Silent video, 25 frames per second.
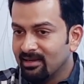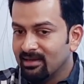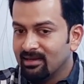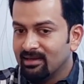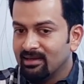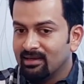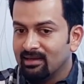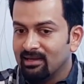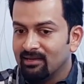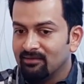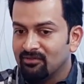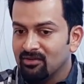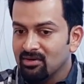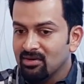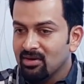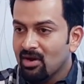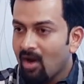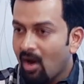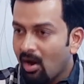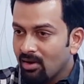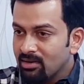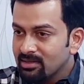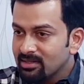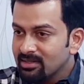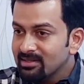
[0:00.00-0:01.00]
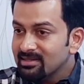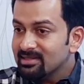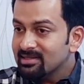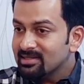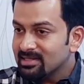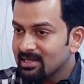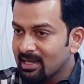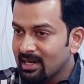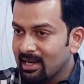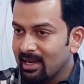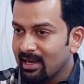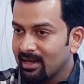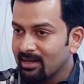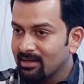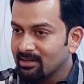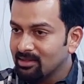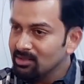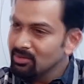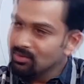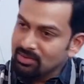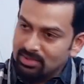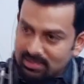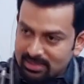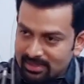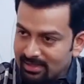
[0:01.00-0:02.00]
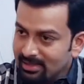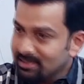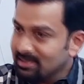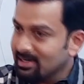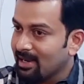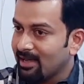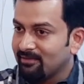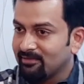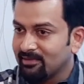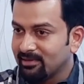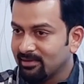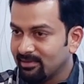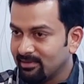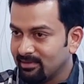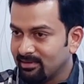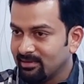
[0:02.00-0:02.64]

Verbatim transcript: Mm. If your content is great, you still travel.